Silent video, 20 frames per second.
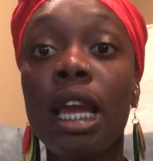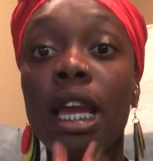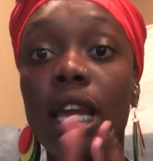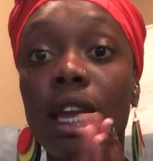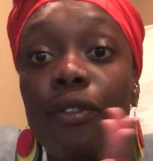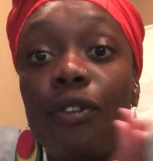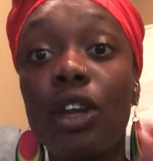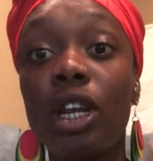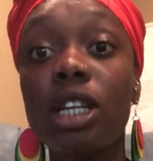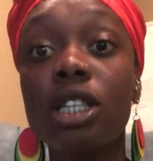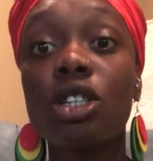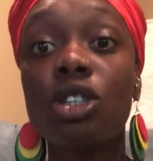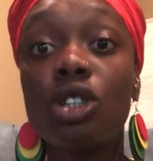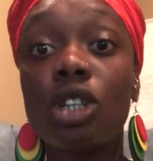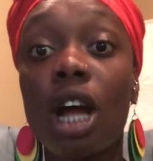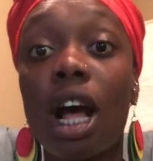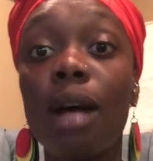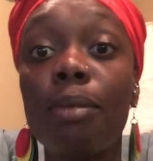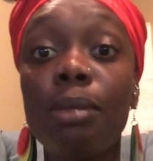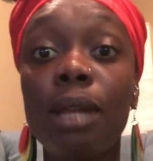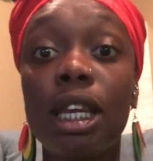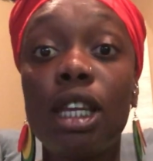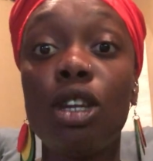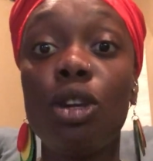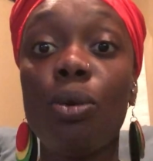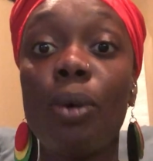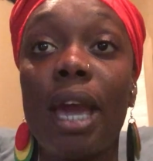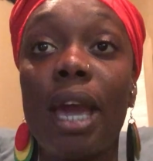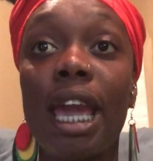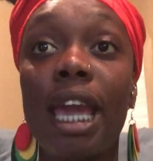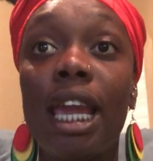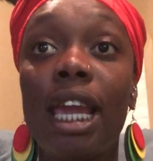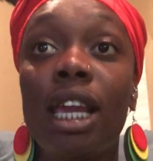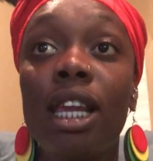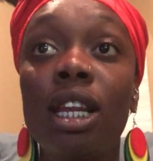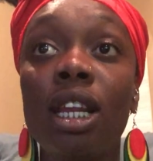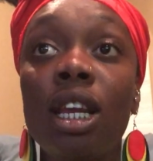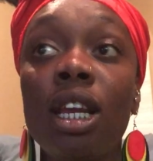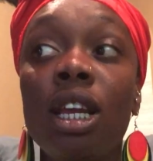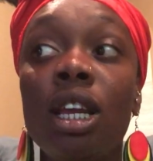If it is a job that you
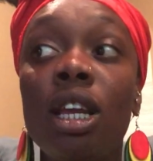hate,